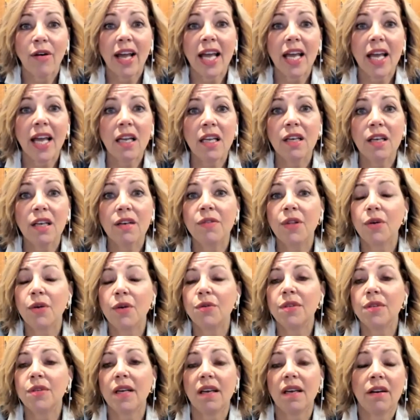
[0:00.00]
any of
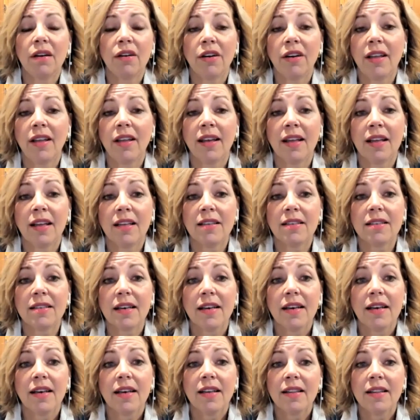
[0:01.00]
those areas,
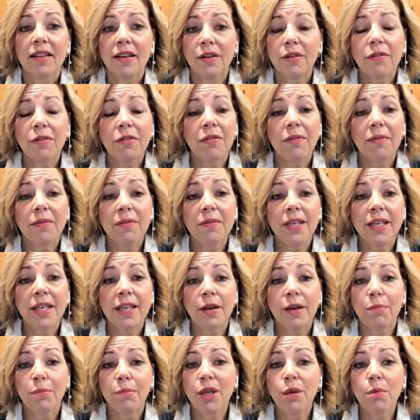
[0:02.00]
there,
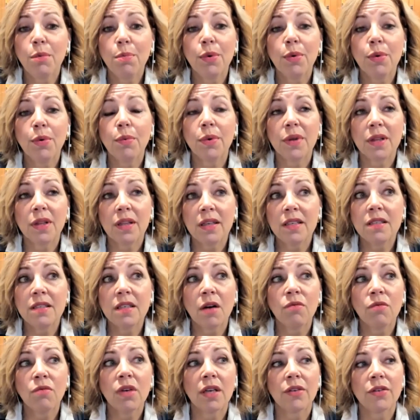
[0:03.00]
people really
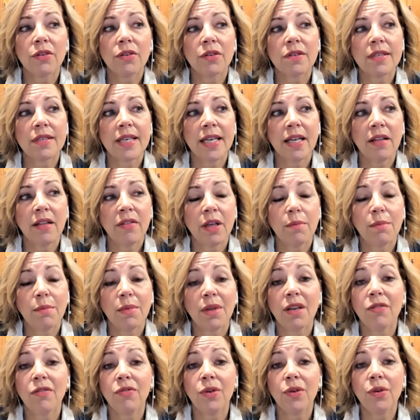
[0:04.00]
don't understand them.
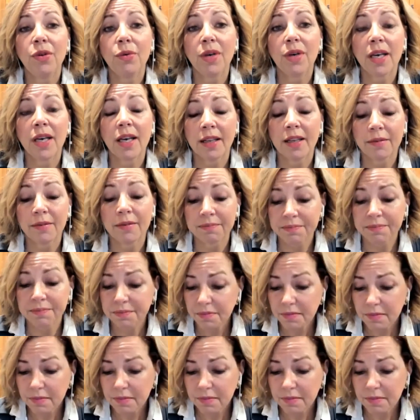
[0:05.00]
And if you can